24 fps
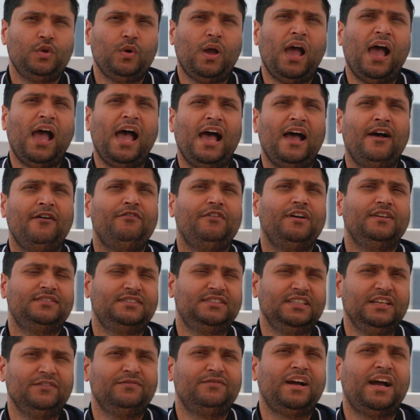to have
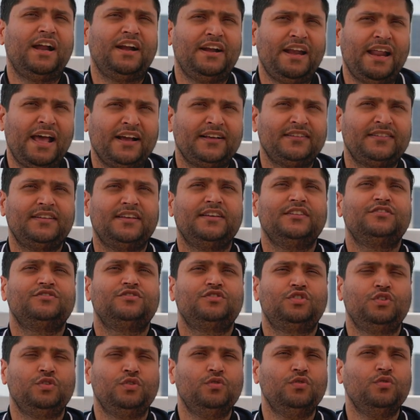a safeguarded
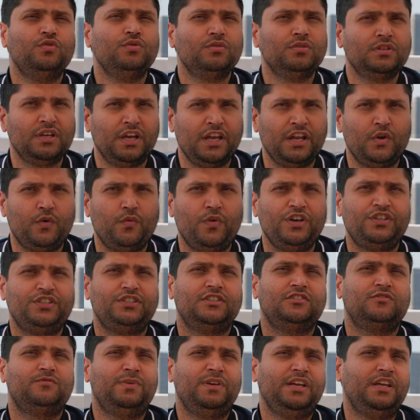access to the
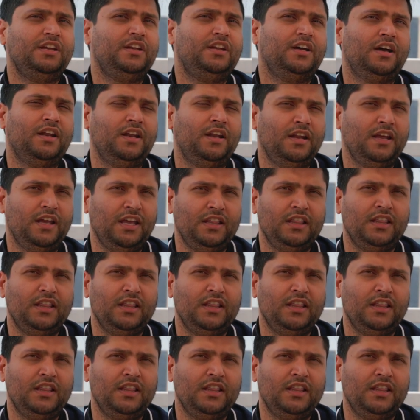innovations being done